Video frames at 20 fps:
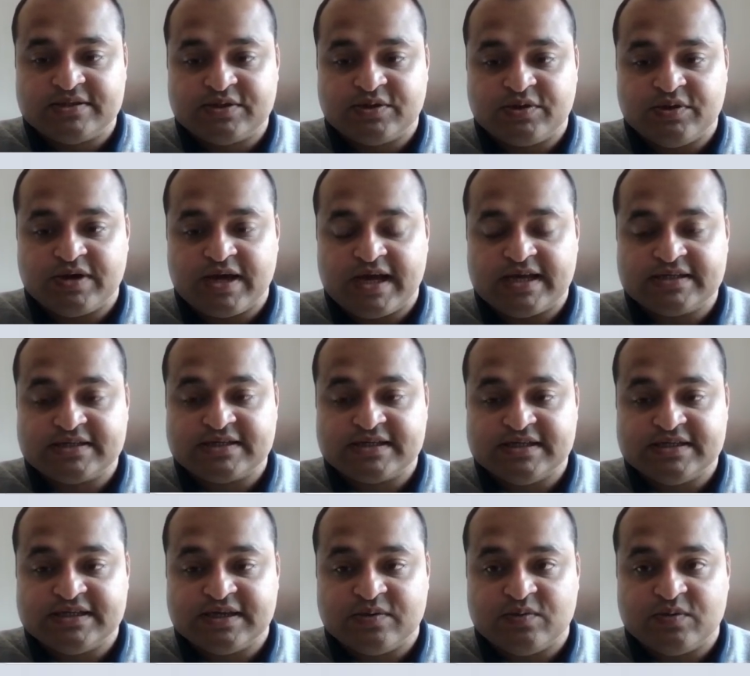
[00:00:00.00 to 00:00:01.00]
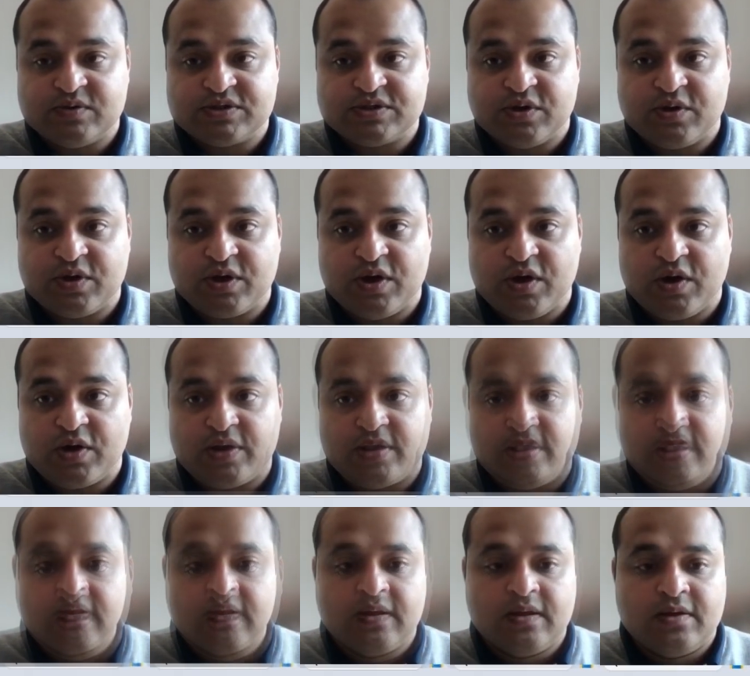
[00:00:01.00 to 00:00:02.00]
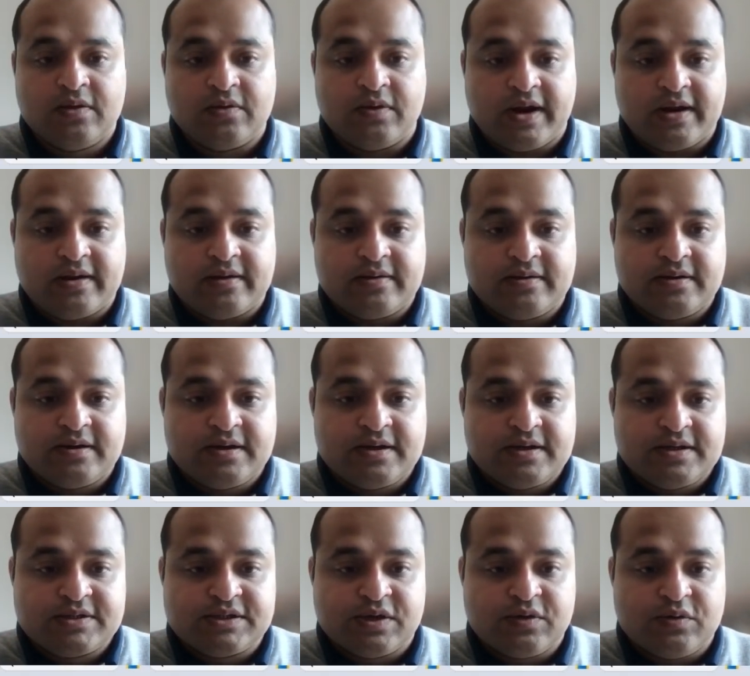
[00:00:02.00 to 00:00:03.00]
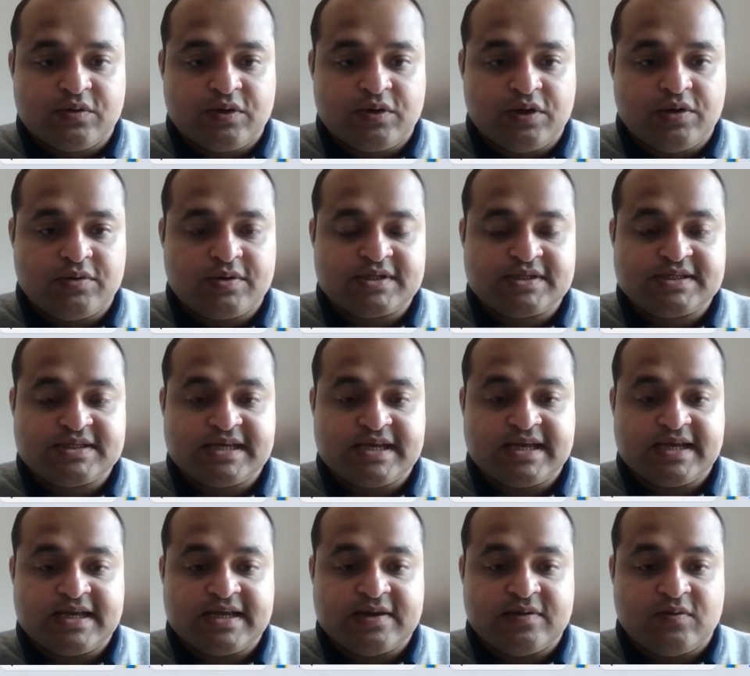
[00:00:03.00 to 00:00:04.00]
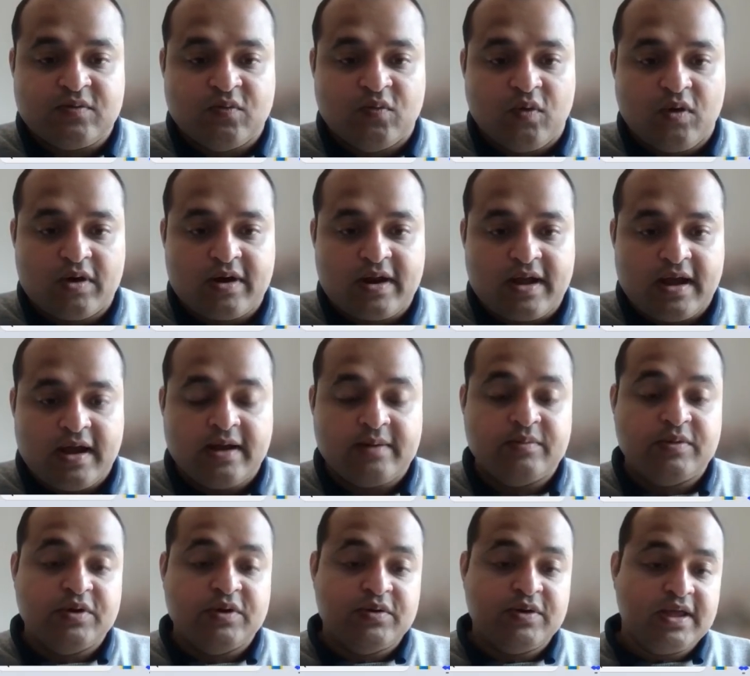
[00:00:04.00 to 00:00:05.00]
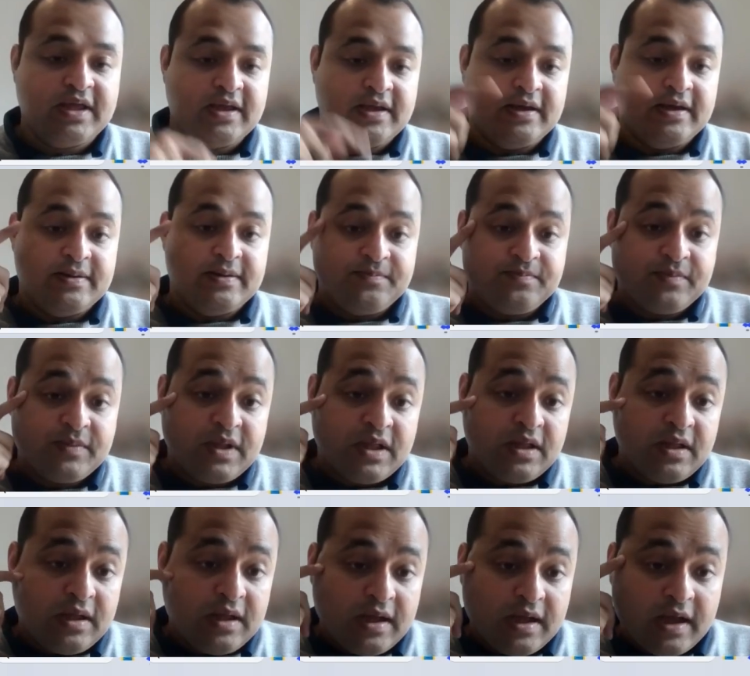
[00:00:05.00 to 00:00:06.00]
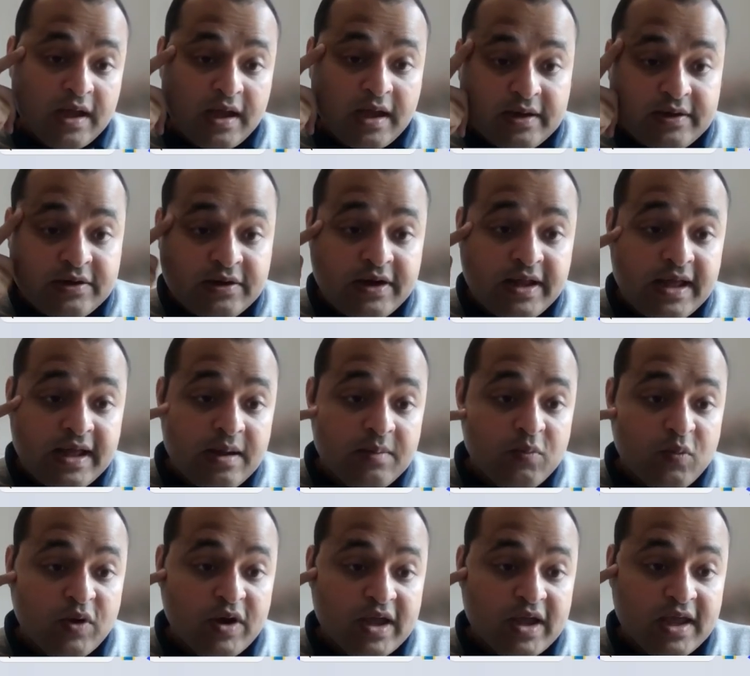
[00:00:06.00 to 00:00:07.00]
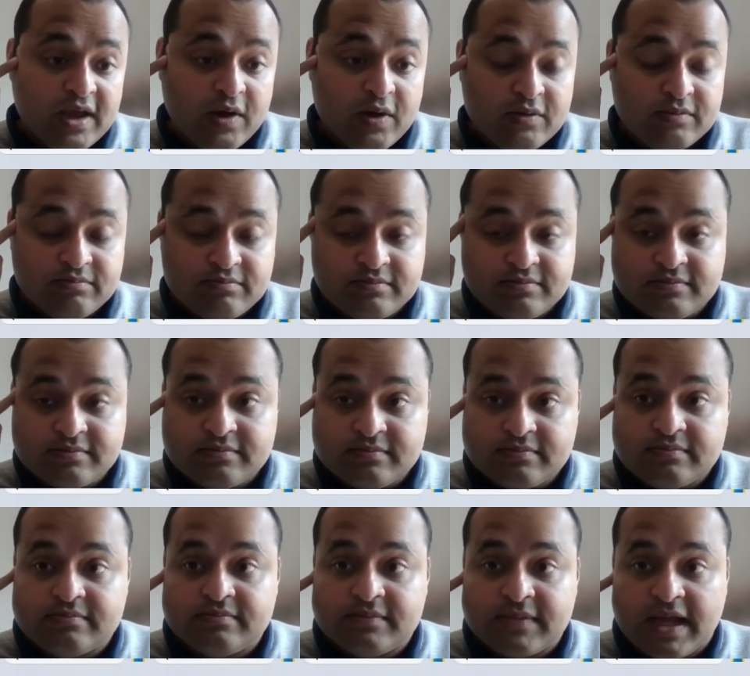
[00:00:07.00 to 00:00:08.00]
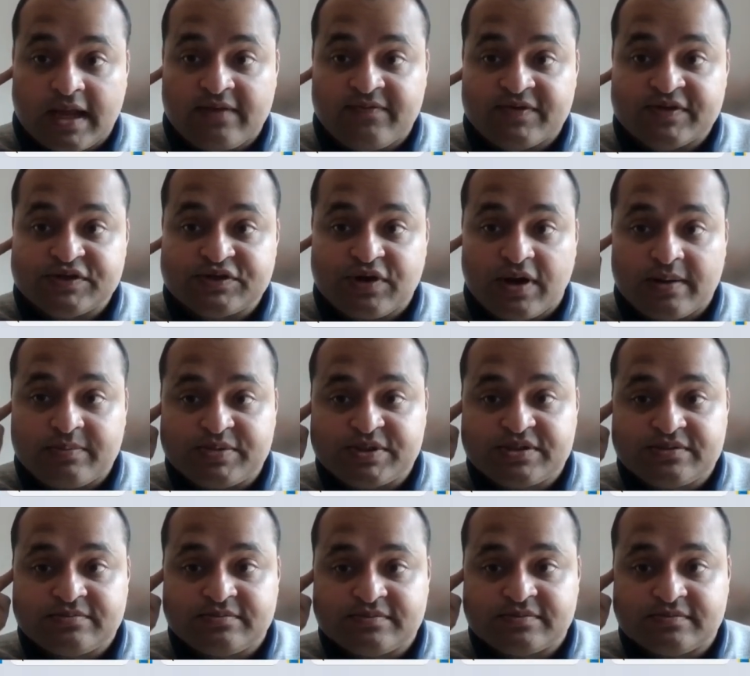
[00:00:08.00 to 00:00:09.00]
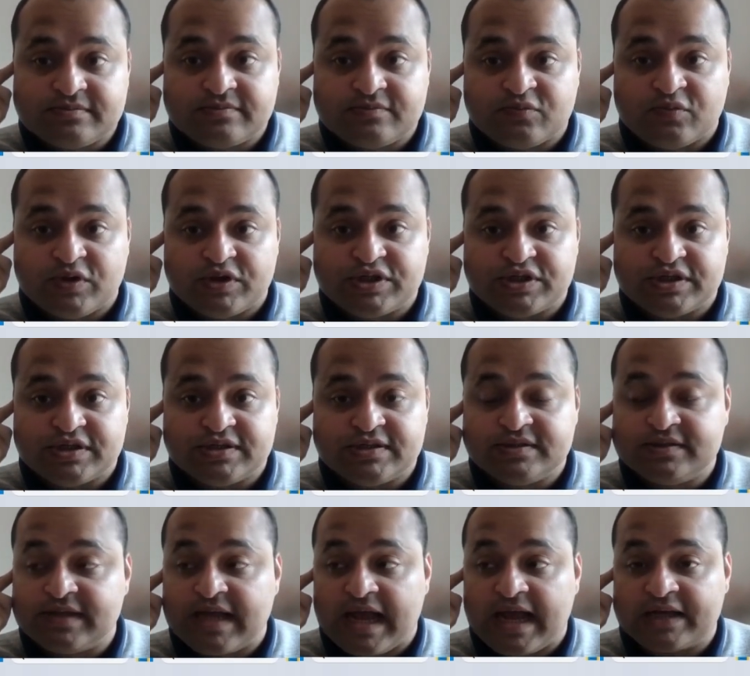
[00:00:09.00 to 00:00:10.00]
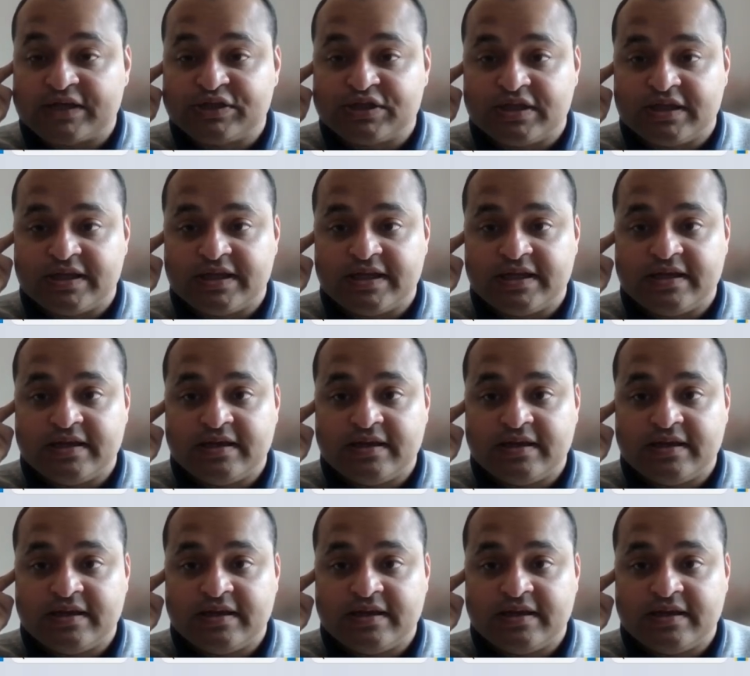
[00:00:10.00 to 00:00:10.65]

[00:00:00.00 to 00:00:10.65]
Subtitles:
you guys can see what's going on. Right, so you can say what I'm doing here. Today I'm working on ElephantStripes, which is actually